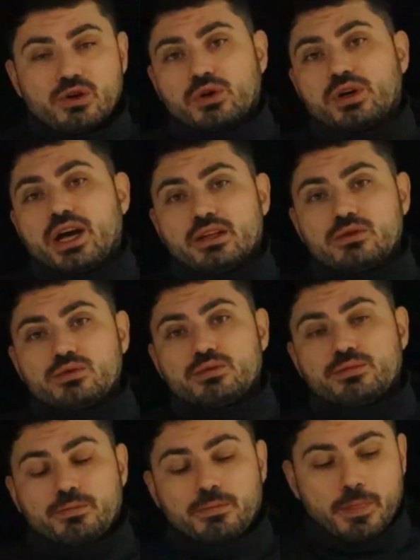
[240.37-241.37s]
Ketu.
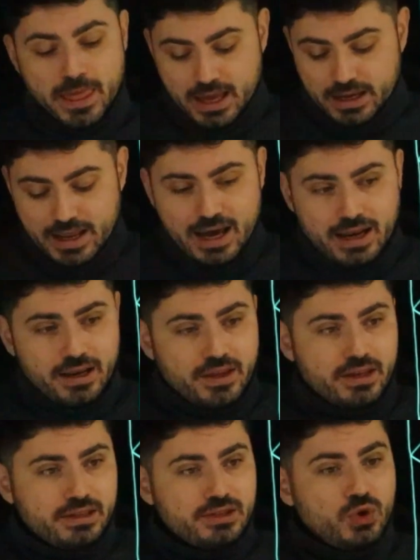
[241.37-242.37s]
The other
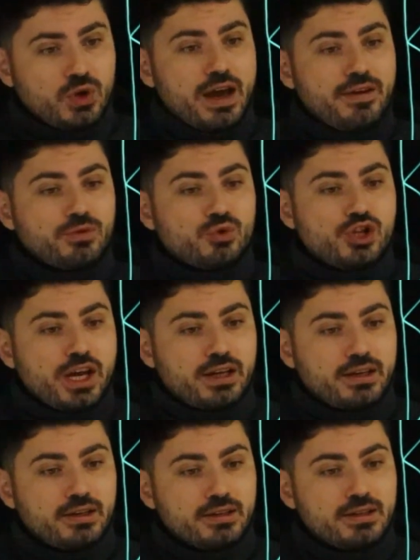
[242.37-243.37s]
things, you have to
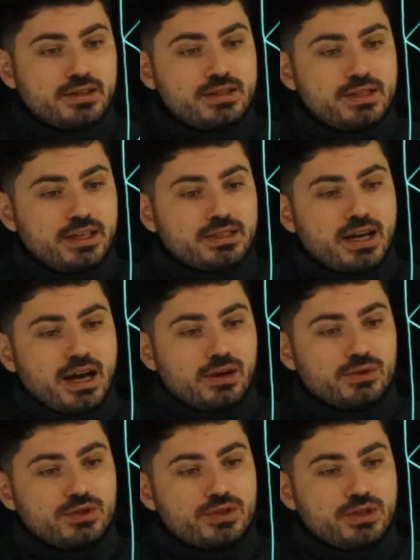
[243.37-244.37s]
check the 6th
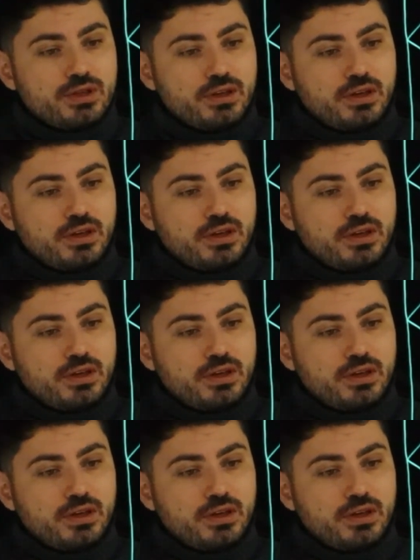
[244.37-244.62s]
house.